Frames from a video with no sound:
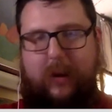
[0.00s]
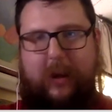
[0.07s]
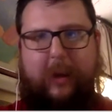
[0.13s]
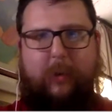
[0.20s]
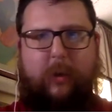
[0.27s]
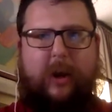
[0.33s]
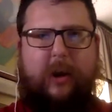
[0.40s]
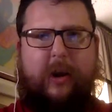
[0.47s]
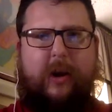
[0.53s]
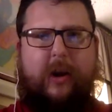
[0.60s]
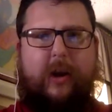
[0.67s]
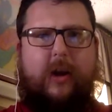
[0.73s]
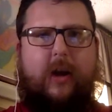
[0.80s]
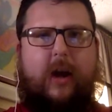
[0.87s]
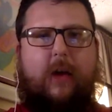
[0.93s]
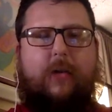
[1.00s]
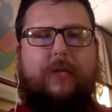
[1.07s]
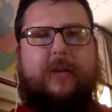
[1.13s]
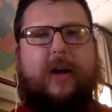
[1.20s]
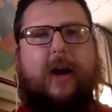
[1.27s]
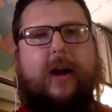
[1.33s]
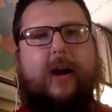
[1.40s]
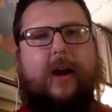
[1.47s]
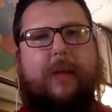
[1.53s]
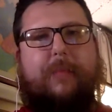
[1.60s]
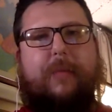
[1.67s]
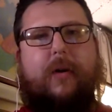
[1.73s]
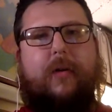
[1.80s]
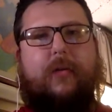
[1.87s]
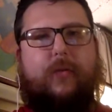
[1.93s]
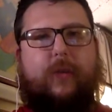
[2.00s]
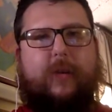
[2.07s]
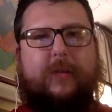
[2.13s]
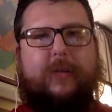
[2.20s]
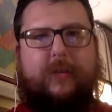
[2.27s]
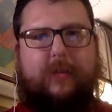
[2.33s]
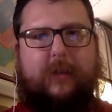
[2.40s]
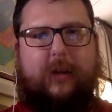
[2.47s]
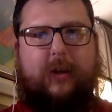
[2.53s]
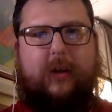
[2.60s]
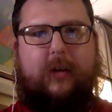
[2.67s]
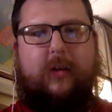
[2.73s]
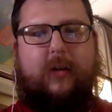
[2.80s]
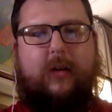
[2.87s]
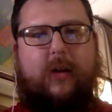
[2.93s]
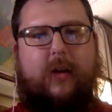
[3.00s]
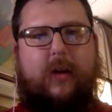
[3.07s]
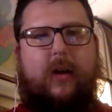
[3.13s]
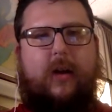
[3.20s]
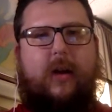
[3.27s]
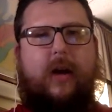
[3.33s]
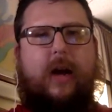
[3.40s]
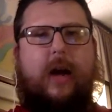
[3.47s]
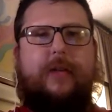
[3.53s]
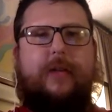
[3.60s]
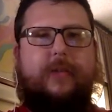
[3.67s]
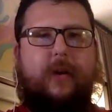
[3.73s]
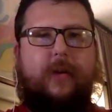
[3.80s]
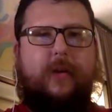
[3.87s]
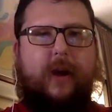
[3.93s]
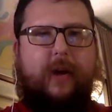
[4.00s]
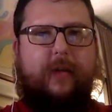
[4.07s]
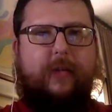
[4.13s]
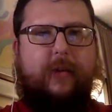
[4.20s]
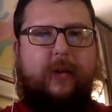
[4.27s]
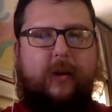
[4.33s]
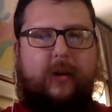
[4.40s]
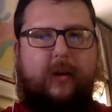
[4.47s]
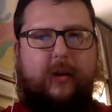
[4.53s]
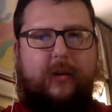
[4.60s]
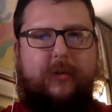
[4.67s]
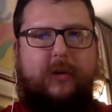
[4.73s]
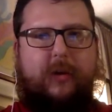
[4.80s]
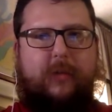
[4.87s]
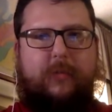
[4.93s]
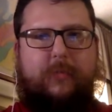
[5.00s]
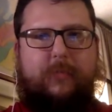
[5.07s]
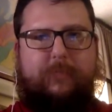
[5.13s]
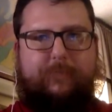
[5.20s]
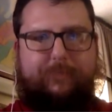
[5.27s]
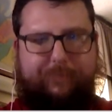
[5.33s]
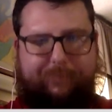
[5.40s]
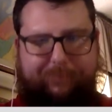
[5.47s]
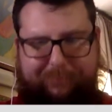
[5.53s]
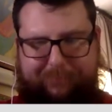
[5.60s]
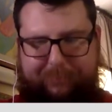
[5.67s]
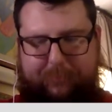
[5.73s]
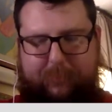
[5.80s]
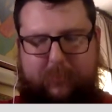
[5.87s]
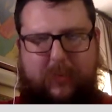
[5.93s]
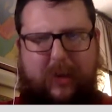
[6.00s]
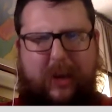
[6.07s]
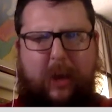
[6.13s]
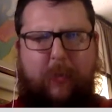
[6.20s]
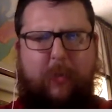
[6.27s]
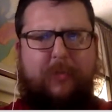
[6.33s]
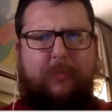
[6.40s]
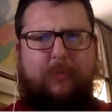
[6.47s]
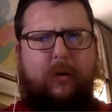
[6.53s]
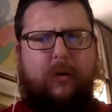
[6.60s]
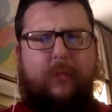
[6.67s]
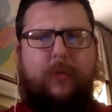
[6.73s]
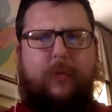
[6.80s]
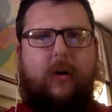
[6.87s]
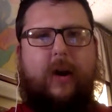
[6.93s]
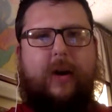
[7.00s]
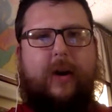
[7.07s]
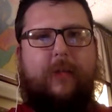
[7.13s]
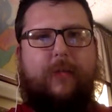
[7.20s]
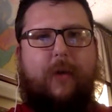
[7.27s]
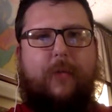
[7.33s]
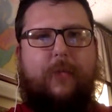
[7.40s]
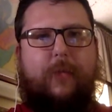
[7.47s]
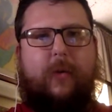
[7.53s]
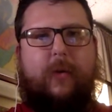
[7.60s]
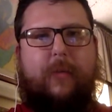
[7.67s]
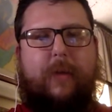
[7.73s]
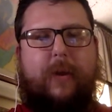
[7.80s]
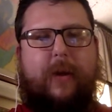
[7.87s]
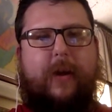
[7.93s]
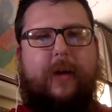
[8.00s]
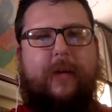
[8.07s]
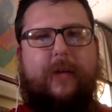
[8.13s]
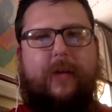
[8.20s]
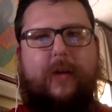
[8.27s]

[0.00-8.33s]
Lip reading: I was kind of in that boat in 2016. I still thought Hillary Clinton should. I wasn't rooting for her and I didn't vote for her, but